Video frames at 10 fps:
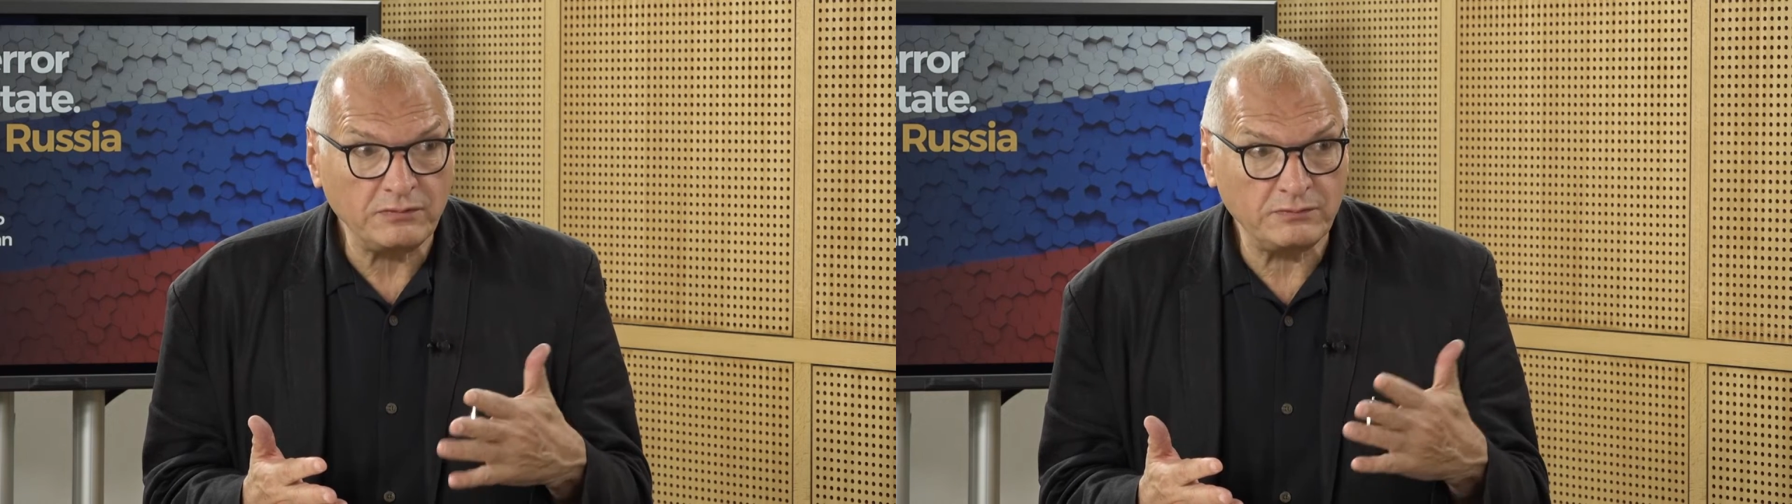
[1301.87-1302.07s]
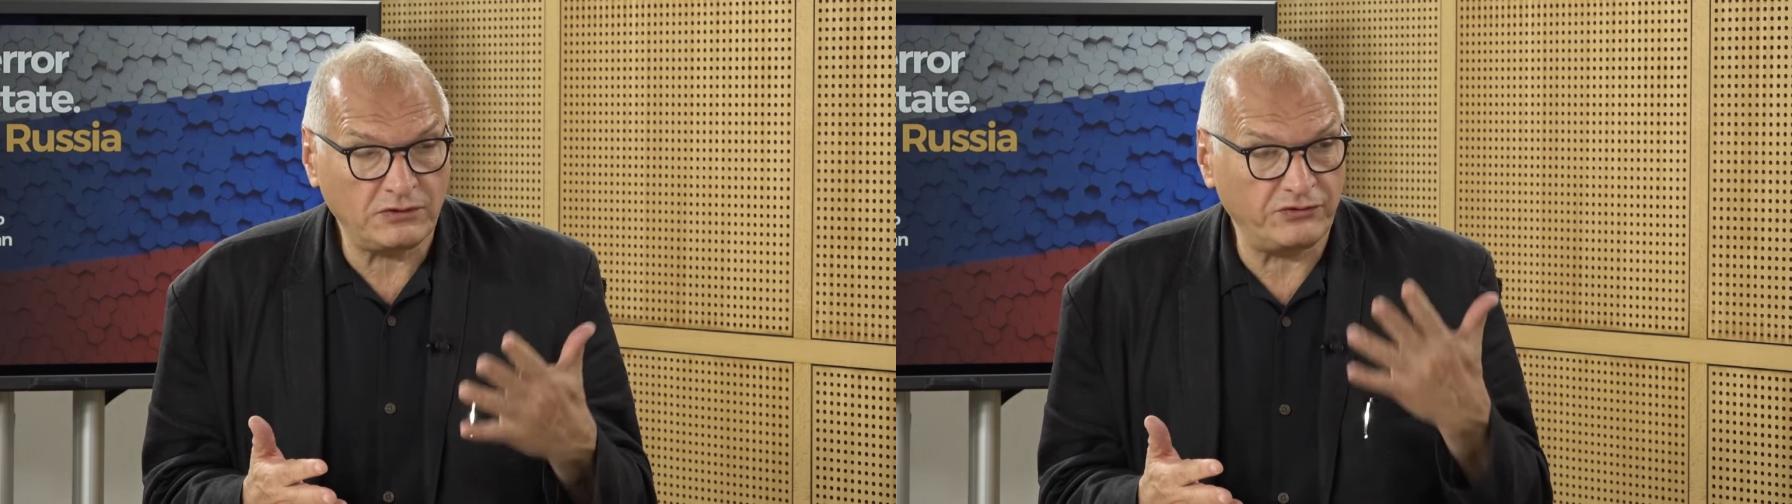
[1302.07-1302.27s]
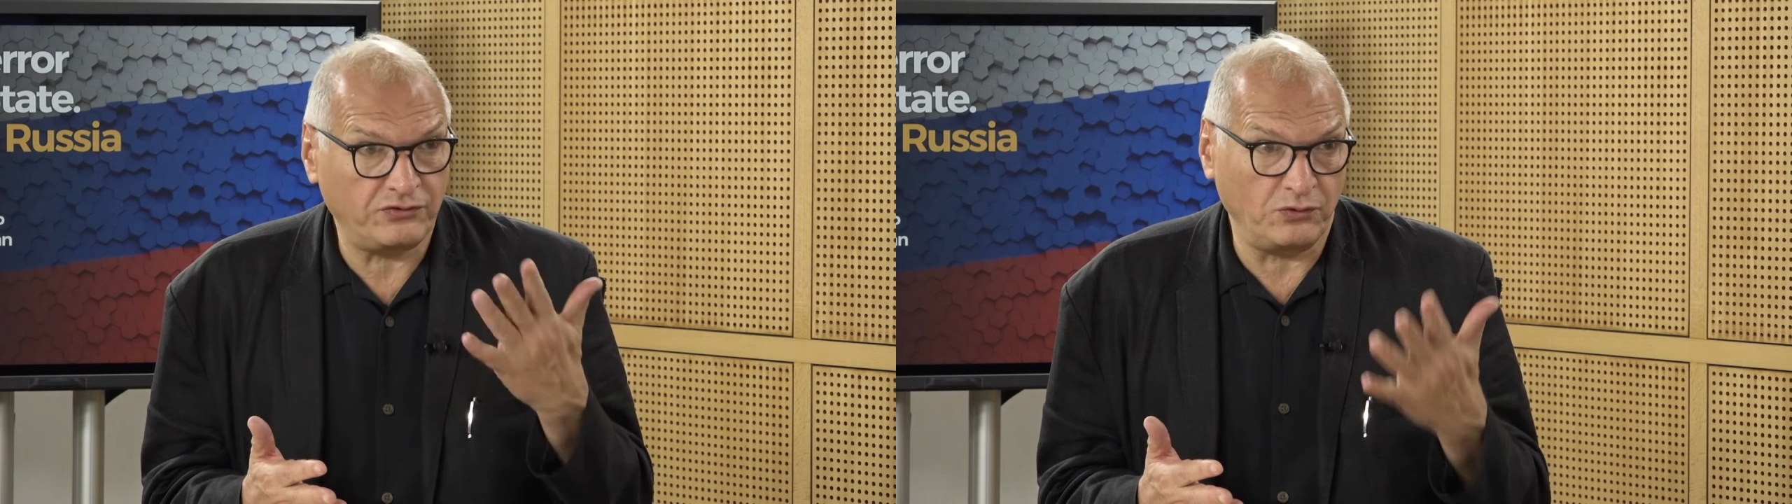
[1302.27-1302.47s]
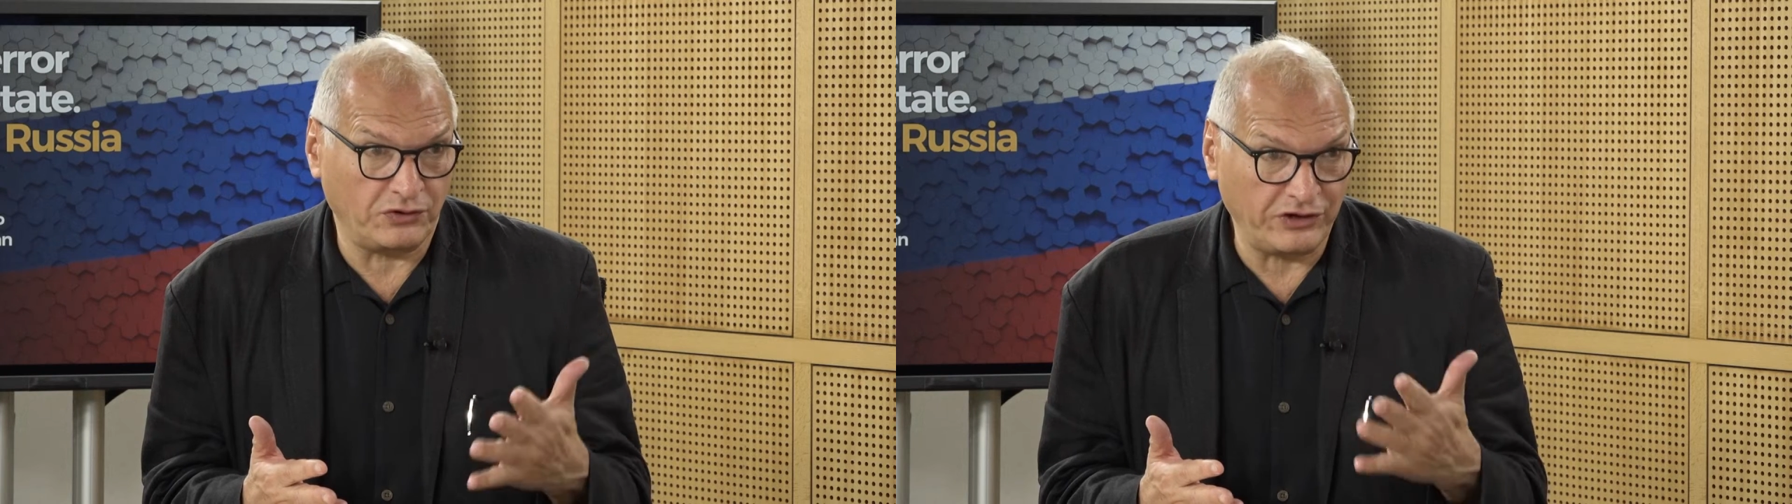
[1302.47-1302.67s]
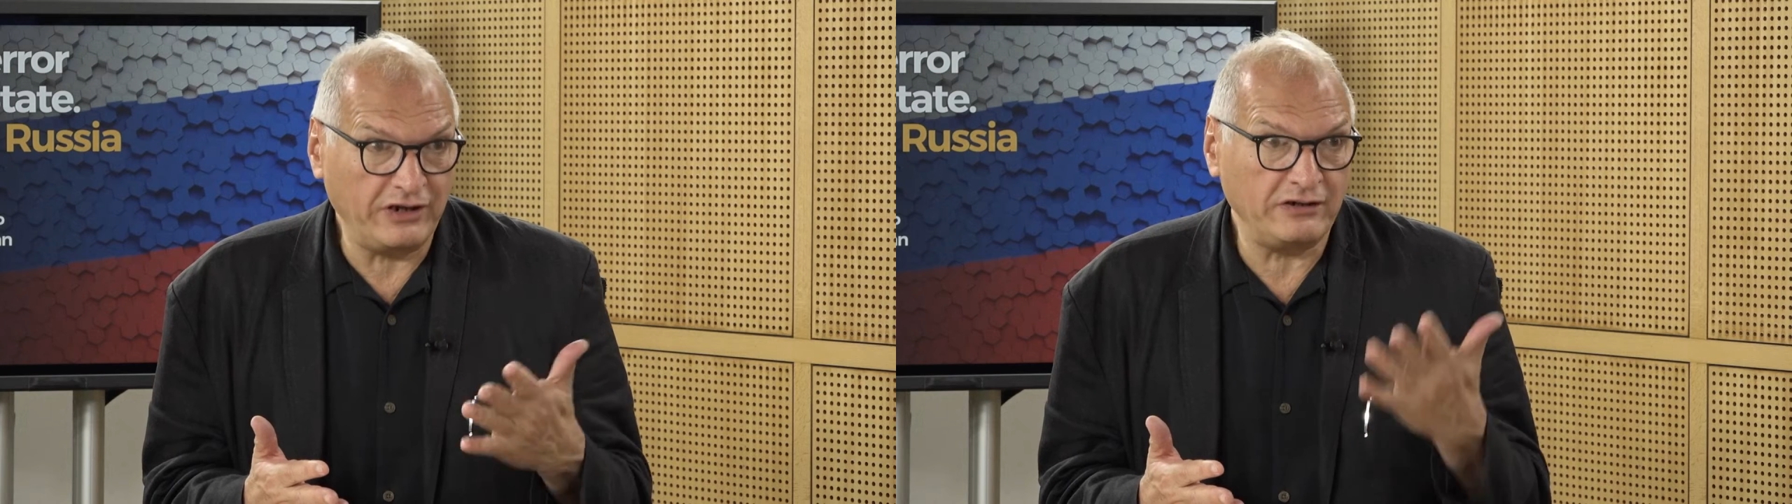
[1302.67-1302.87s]
because
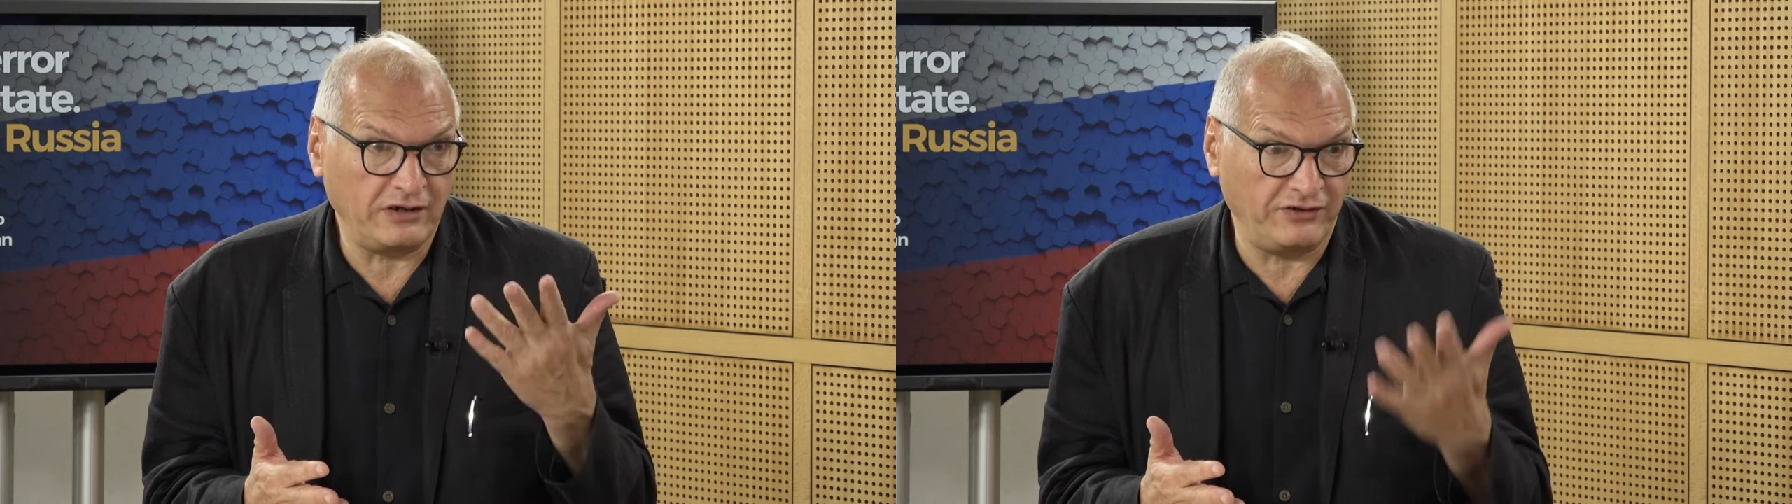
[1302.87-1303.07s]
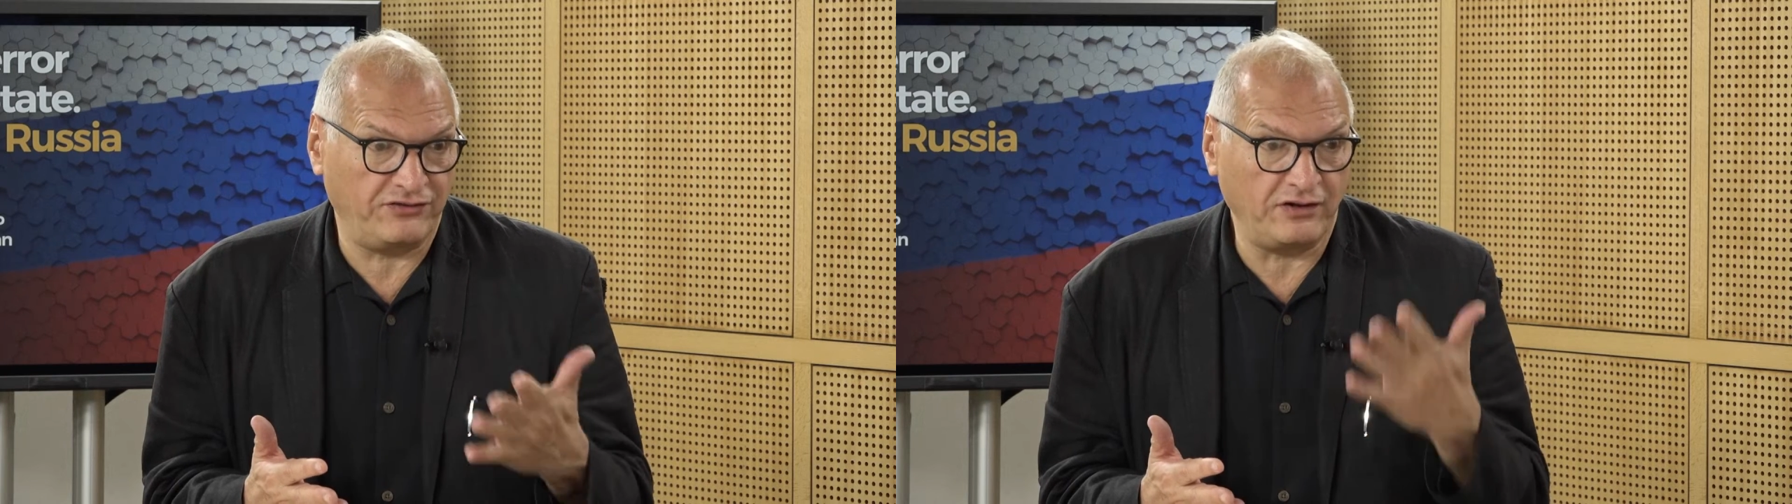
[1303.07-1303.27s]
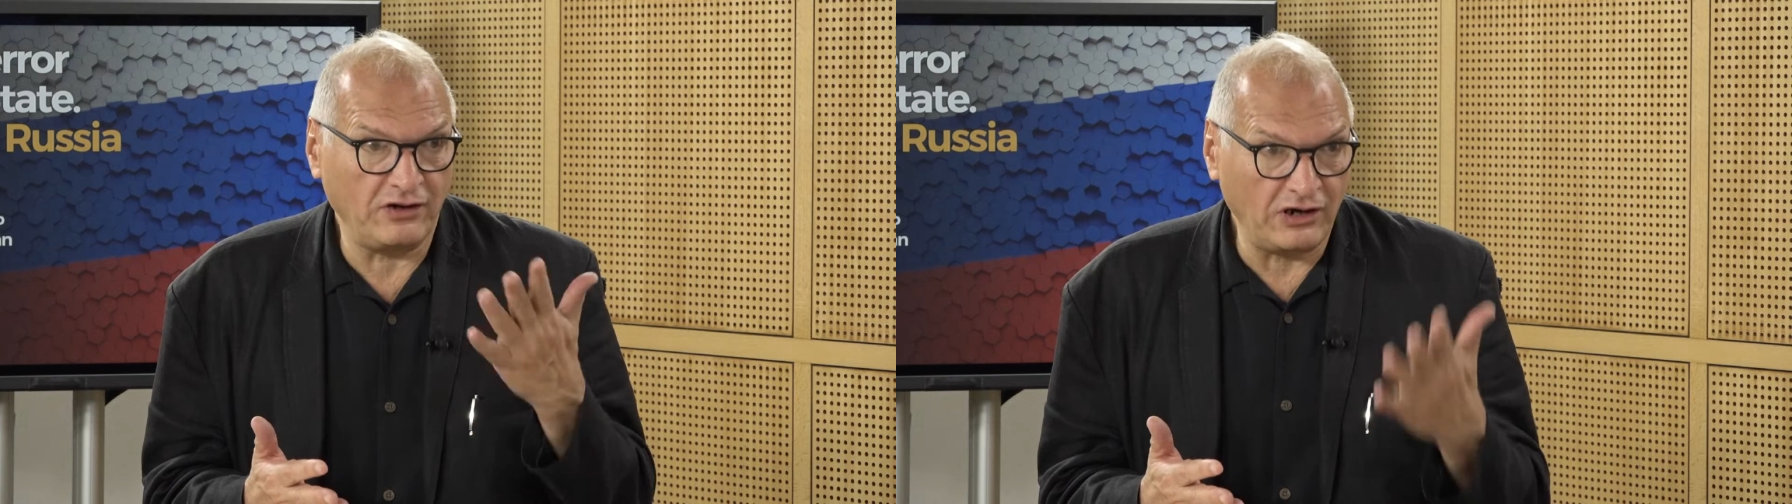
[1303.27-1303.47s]
Ukraine has the